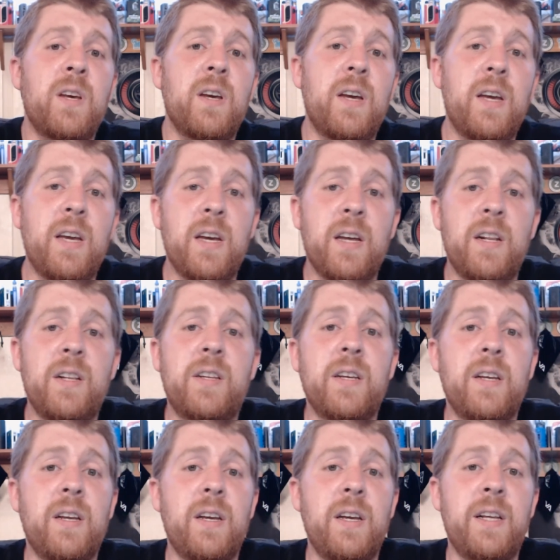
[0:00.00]
and
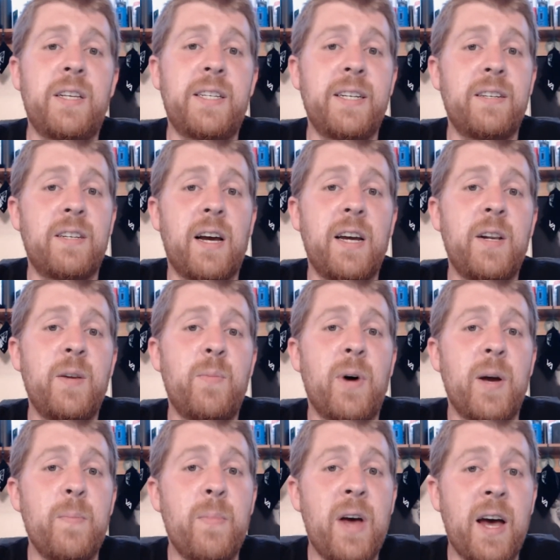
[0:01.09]
it's designed
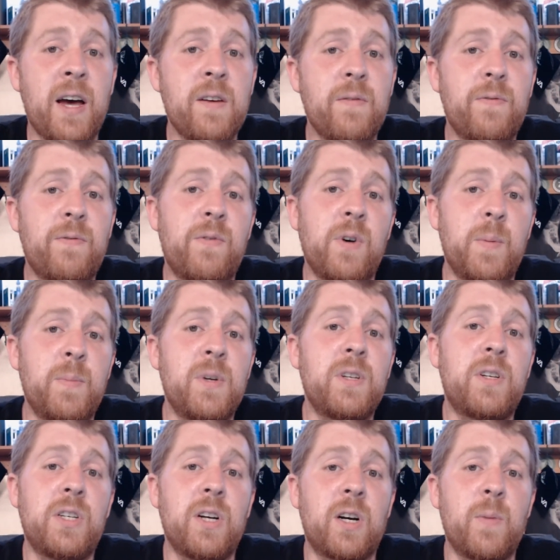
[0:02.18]
by Matt from
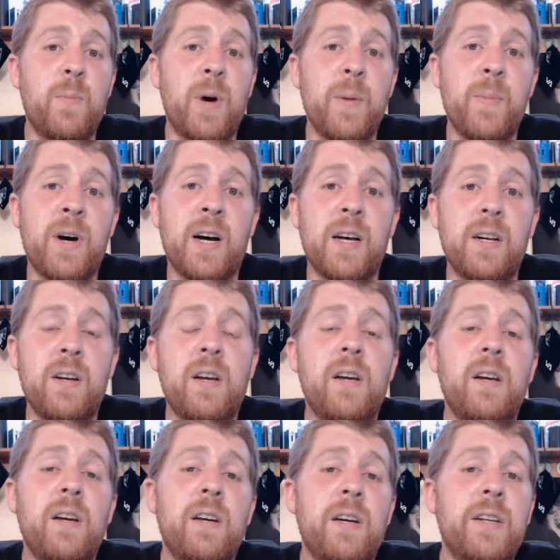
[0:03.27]
Suck My Mod.
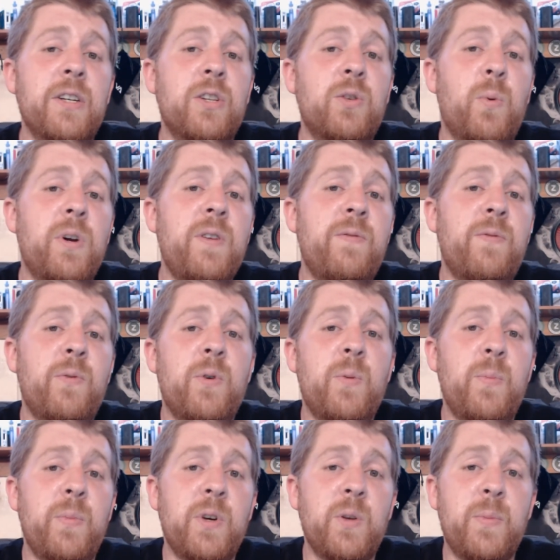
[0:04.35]
It's a
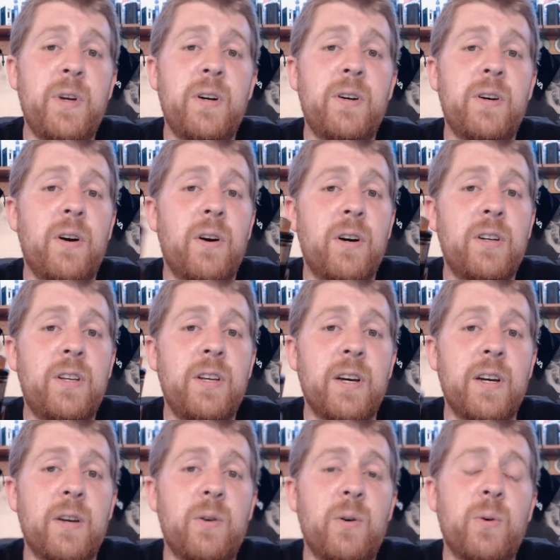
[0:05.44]
24mm
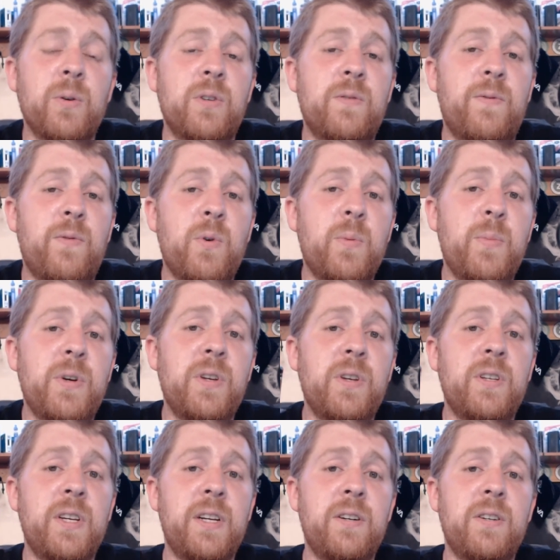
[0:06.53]
RTA, holds 4
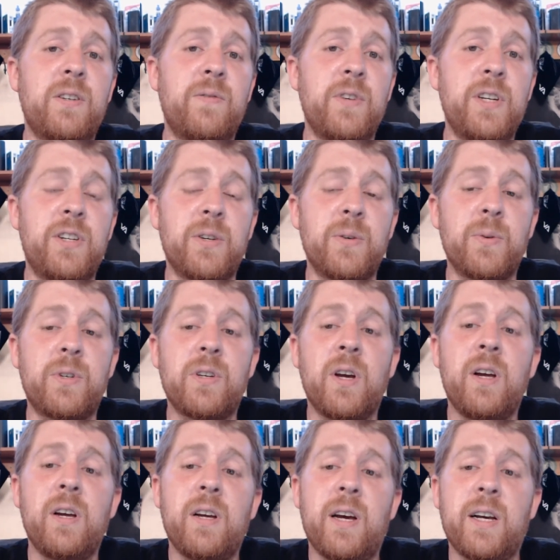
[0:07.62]
milliliters of e-juice,
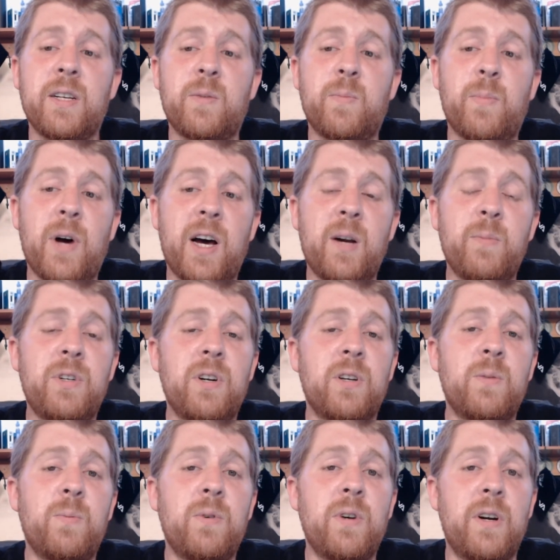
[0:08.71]
has bottom
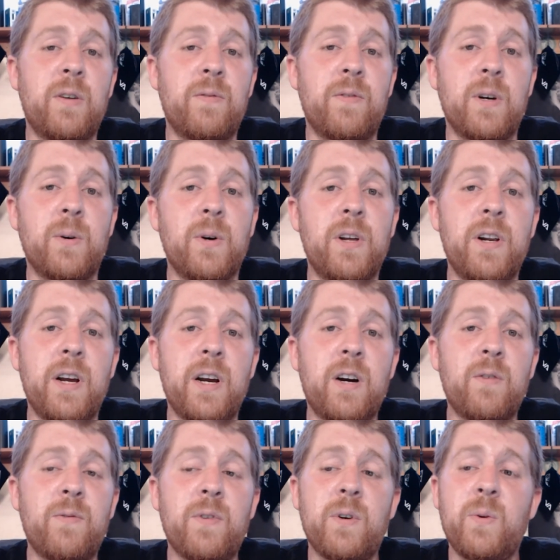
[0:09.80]
adjustable airflow, and the
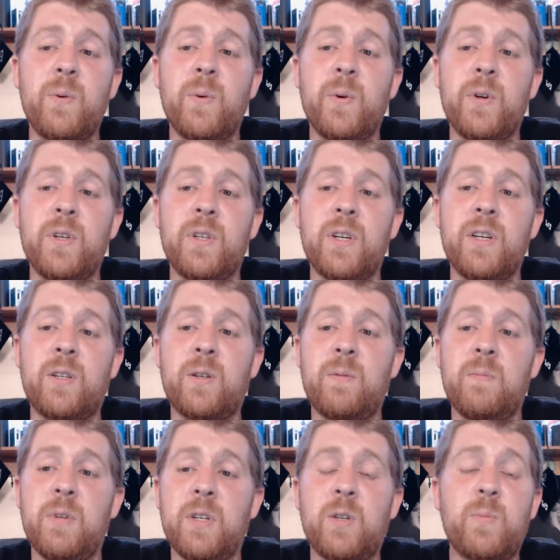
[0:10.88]
airflow,
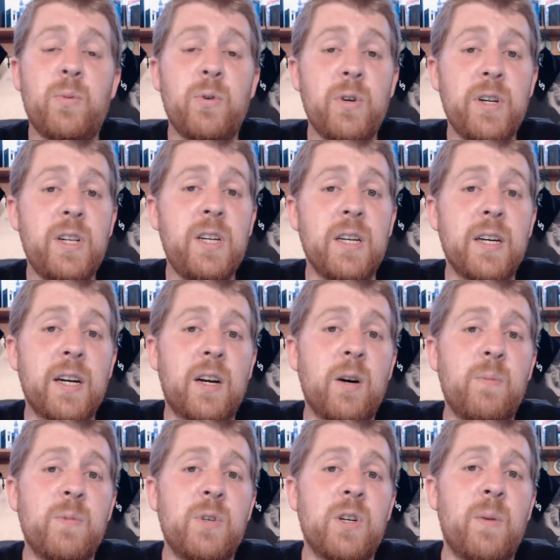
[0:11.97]
it's pretty neat. It
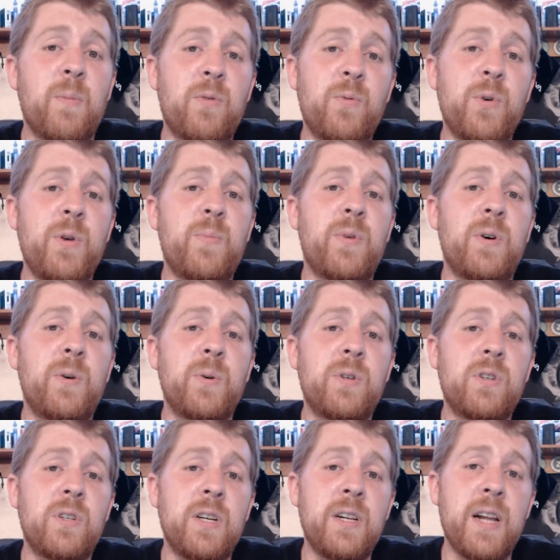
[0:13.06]
comes up through your
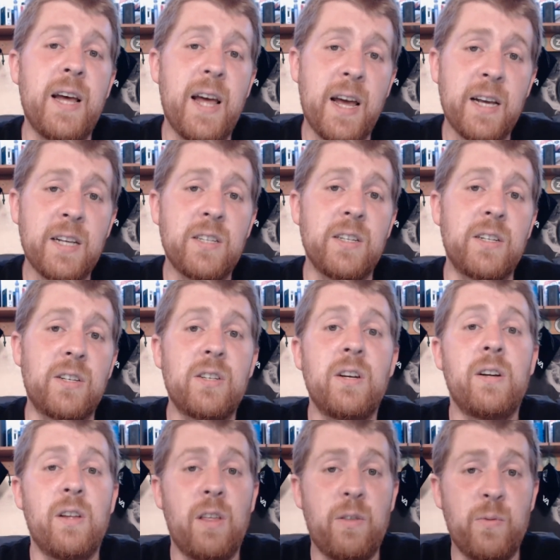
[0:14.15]
post and exits
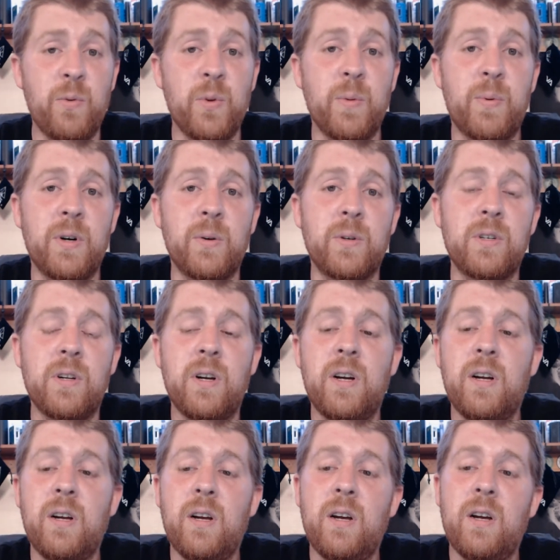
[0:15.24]
through the post.
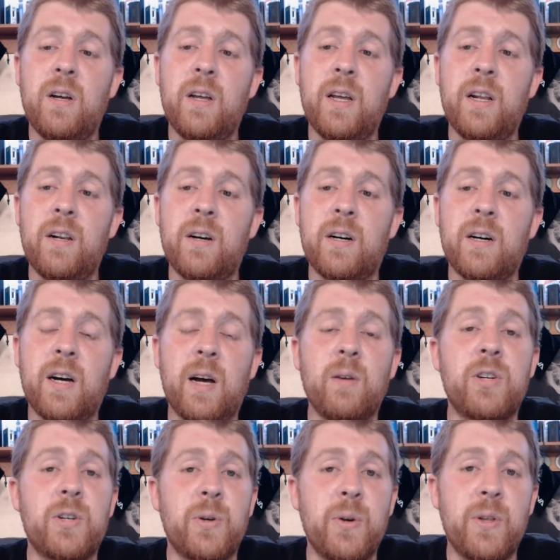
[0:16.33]
And I'll
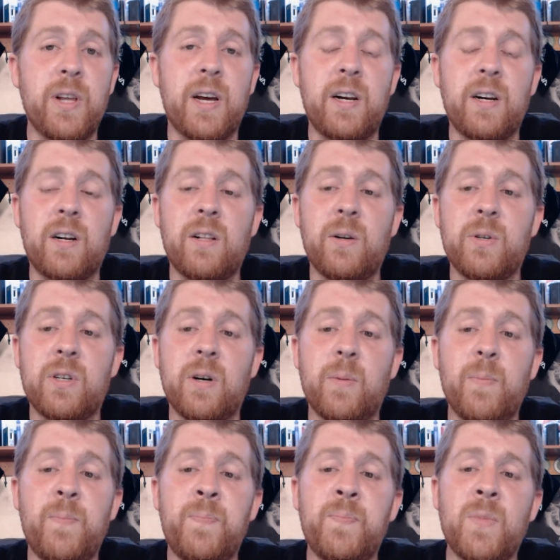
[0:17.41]
show you that in a close-up.
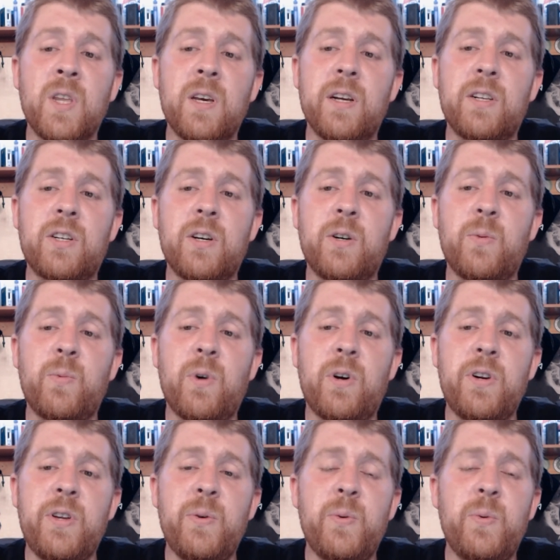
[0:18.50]
It's going to
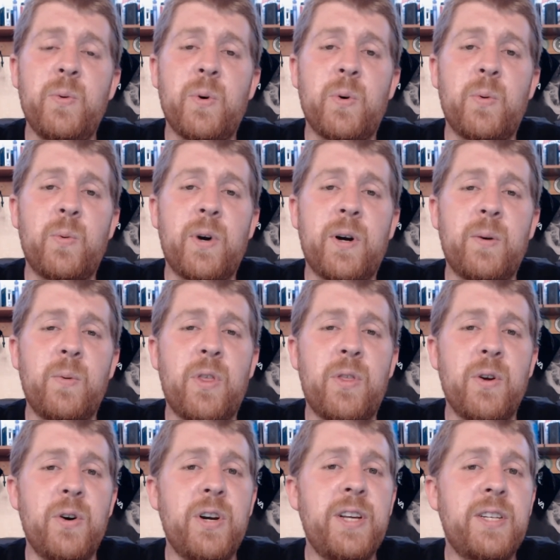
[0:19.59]
run you around
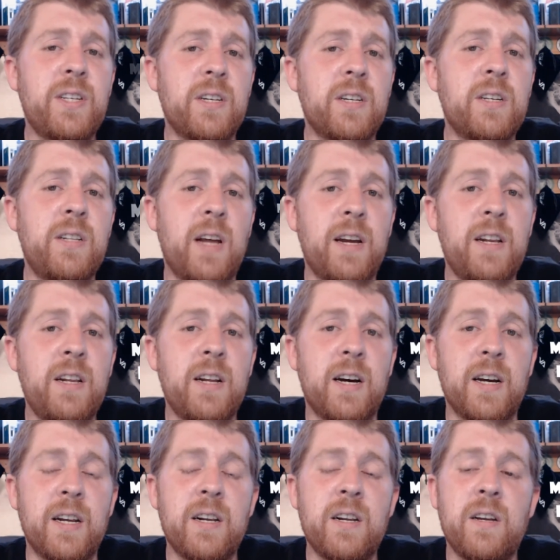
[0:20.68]

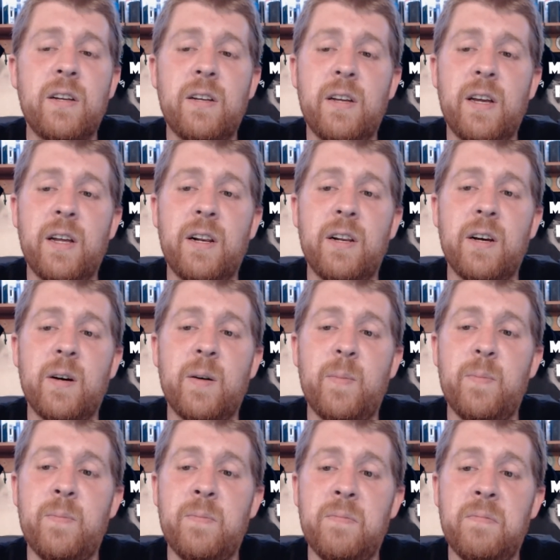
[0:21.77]
$36.99, and